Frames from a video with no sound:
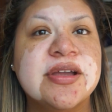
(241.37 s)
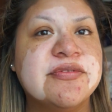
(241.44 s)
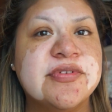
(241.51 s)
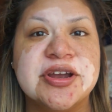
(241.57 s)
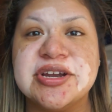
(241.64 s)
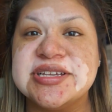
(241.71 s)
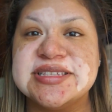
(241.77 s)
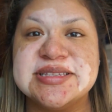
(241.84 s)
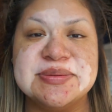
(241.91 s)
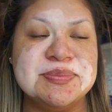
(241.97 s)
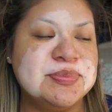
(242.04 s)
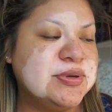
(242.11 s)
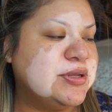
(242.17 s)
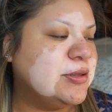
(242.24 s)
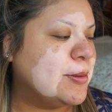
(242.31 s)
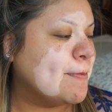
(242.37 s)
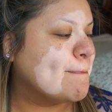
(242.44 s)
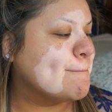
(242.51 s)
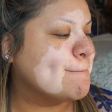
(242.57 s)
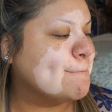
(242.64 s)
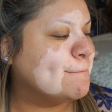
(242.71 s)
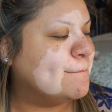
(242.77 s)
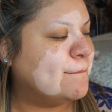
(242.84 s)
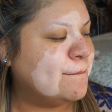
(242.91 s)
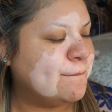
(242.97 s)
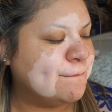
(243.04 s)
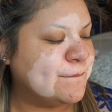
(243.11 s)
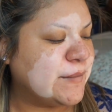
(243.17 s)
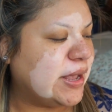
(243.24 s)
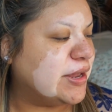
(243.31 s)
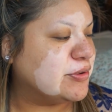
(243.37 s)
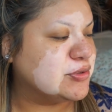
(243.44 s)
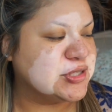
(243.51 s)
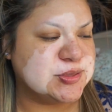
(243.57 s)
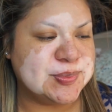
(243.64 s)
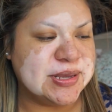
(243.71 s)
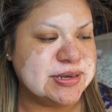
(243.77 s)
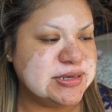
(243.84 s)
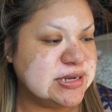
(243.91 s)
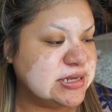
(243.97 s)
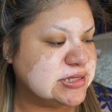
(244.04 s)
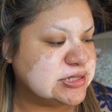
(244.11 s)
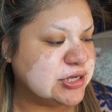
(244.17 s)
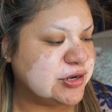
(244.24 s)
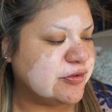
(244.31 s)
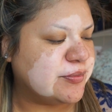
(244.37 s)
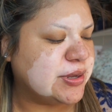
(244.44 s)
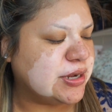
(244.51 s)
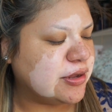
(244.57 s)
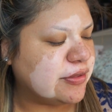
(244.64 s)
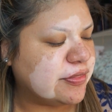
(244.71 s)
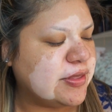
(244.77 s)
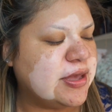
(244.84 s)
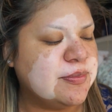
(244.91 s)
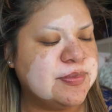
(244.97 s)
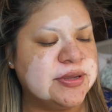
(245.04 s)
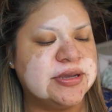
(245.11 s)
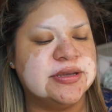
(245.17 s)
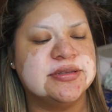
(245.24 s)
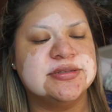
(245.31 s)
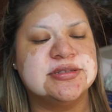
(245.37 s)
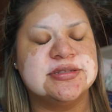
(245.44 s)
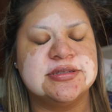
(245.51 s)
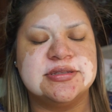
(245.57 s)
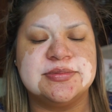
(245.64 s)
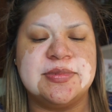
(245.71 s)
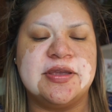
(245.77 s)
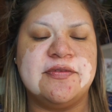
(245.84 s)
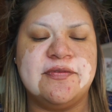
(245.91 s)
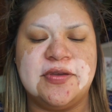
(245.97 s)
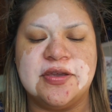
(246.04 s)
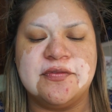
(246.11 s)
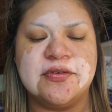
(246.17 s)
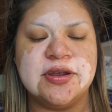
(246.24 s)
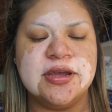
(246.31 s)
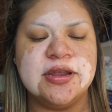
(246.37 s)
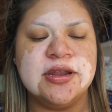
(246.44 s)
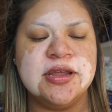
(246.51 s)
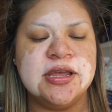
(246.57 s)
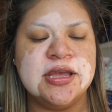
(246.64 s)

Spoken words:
Very simple. I don't spend a ton of money on that because it's my favorite.